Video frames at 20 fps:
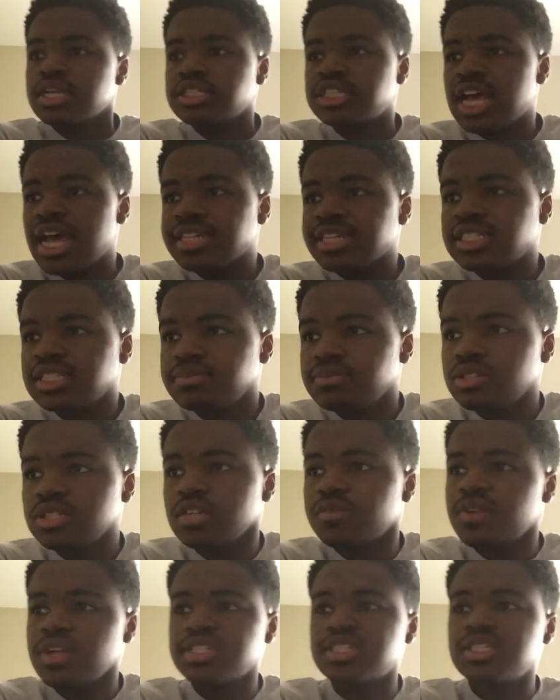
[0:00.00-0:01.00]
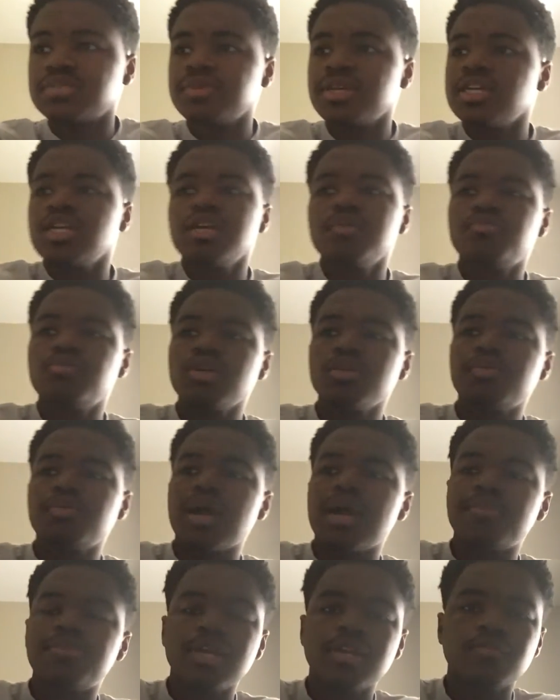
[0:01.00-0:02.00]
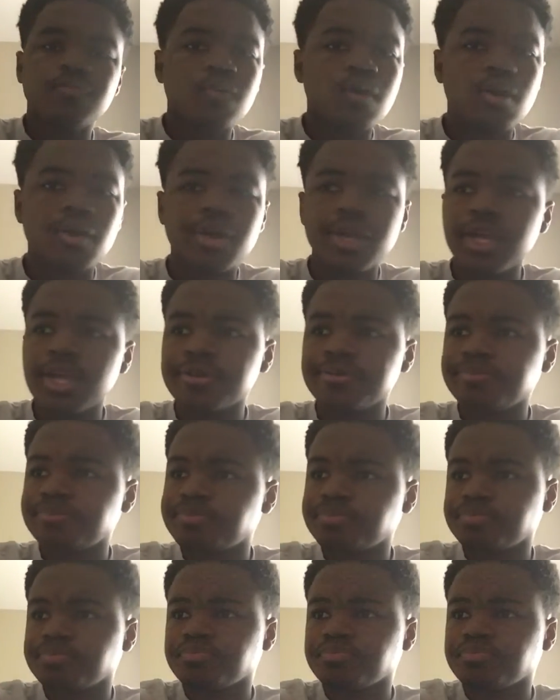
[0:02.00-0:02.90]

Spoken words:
Jackson Moon defeated Tamina and Brooke by pinfall here.